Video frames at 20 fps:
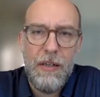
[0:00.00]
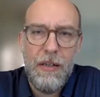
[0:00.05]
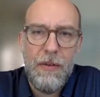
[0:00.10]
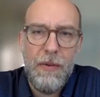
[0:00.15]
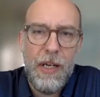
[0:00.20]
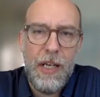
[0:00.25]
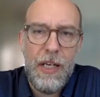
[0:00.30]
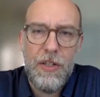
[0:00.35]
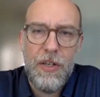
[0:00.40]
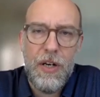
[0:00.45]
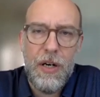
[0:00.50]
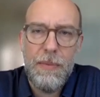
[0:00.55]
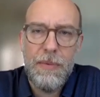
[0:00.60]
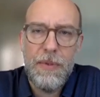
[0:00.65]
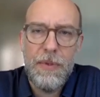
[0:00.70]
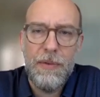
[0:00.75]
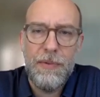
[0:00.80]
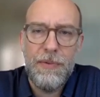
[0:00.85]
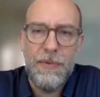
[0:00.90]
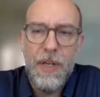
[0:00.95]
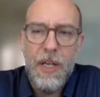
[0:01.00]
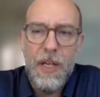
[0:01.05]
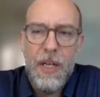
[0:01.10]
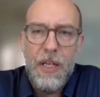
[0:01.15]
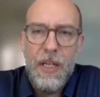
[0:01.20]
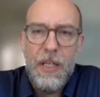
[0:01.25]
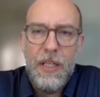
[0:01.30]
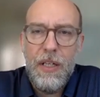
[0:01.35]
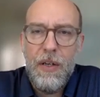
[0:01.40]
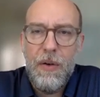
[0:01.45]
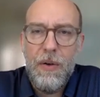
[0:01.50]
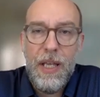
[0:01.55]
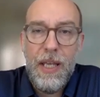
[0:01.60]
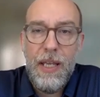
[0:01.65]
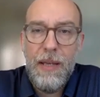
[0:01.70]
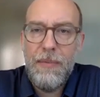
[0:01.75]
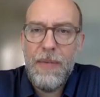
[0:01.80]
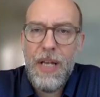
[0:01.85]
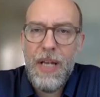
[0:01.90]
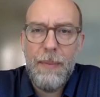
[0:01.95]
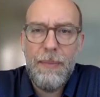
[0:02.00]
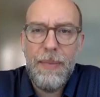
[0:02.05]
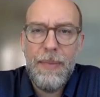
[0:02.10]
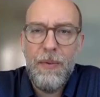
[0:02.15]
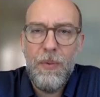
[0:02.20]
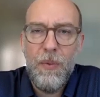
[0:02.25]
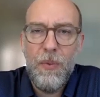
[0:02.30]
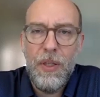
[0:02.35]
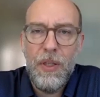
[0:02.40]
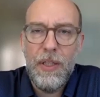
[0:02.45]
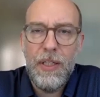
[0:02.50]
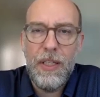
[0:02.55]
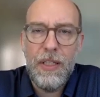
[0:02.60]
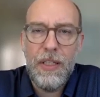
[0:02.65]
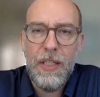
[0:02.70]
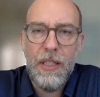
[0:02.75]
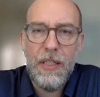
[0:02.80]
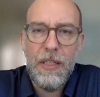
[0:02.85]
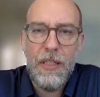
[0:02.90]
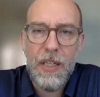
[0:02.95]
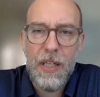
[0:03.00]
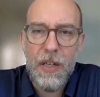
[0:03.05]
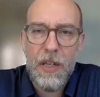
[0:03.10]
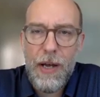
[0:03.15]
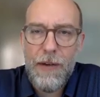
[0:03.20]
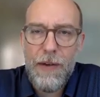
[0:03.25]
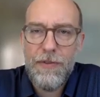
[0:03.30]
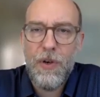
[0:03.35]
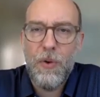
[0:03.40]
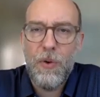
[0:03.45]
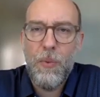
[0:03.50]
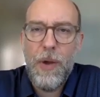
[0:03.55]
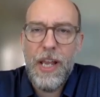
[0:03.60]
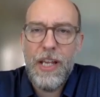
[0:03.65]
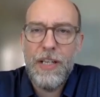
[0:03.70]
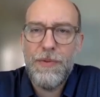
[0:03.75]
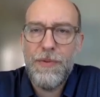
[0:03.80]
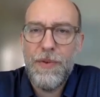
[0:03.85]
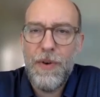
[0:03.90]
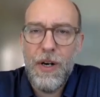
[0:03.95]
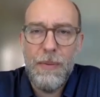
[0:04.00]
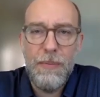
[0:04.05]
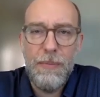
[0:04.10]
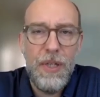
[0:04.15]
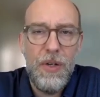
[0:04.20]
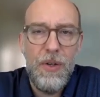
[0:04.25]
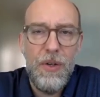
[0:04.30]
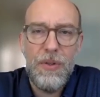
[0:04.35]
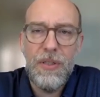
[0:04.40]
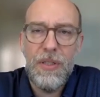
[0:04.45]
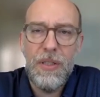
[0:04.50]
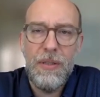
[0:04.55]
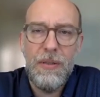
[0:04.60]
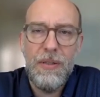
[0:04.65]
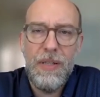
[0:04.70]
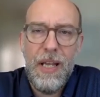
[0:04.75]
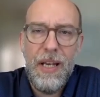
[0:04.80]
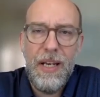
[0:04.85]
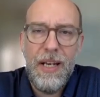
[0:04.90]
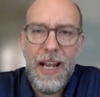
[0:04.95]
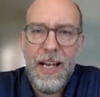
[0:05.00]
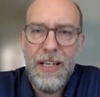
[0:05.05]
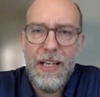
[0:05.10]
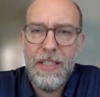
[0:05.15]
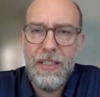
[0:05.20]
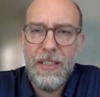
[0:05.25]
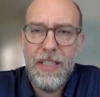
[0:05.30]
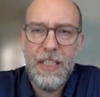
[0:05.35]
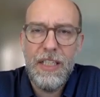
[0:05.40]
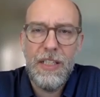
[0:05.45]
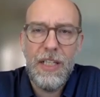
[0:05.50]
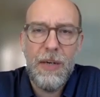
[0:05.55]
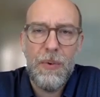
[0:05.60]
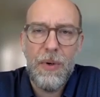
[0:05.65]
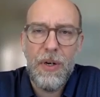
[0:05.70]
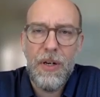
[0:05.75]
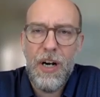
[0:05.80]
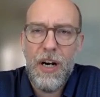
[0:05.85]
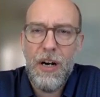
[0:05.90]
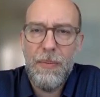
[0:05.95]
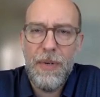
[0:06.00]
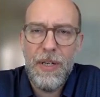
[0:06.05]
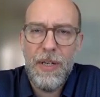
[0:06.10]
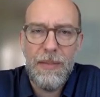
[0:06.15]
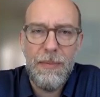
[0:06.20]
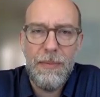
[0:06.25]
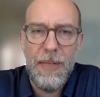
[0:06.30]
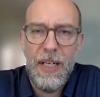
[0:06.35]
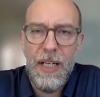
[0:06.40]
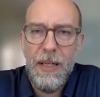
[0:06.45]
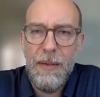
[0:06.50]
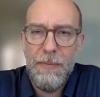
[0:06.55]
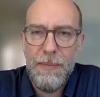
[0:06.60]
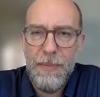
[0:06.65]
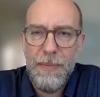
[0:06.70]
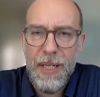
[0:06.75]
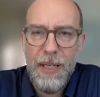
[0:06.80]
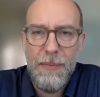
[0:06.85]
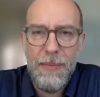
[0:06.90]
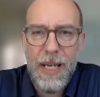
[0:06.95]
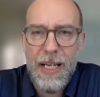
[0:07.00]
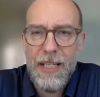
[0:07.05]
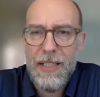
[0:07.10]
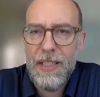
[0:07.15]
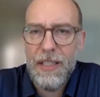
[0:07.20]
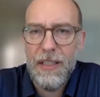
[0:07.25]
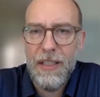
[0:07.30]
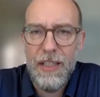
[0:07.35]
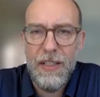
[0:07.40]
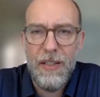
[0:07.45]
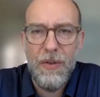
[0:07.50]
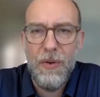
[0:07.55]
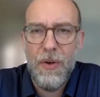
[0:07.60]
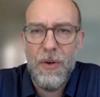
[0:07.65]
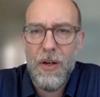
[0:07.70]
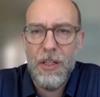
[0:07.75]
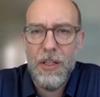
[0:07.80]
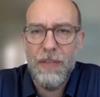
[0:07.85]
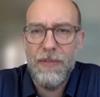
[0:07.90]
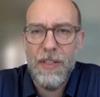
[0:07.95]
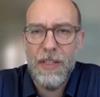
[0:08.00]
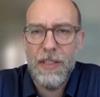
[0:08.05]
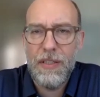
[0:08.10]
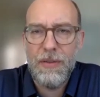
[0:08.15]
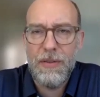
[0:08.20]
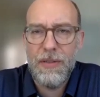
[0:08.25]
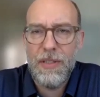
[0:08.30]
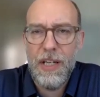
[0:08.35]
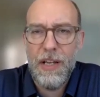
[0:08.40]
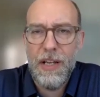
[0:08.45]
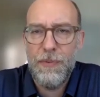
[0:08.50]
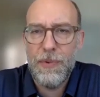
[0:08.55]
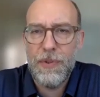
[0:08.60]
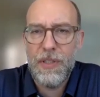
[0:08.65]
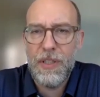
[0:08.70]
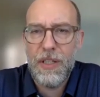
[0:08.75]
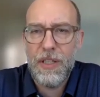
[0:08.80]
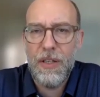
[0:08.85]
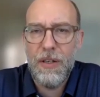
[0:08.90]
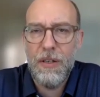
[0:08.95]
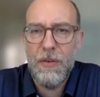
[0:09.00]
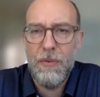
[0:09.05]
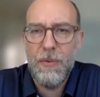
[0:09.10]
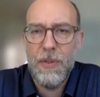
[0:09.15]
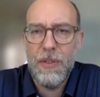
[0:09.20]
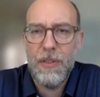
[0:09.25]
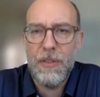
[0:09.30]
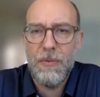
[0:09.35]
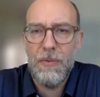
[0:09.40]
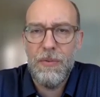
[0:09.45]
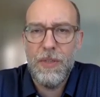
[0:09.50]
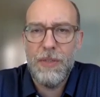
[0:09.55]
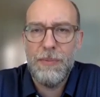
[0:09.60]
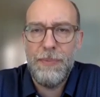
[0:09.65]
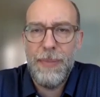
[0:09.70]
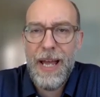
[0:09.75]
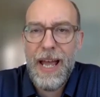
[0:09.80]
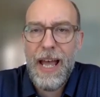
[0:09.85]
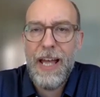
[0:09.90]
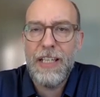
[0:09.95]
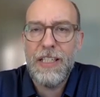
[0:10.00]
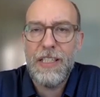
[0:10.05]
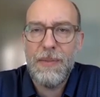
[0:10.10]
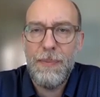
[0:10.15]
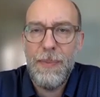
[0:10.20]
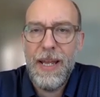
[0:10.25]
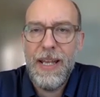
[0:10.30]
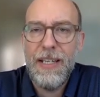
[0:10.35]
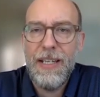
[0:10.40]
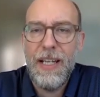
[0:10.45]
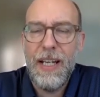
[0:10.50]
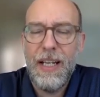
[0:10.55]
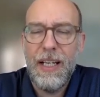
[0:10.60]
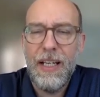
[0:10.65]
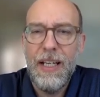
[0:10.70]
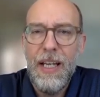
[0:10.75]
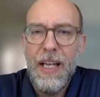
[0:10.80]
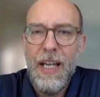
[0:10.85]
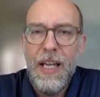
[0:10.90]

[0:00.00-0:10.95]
in terms of him not being willing to go after waste, farm abuse, and agencies that were garbage. I mean, he basically knew all of this stuff was bad spending.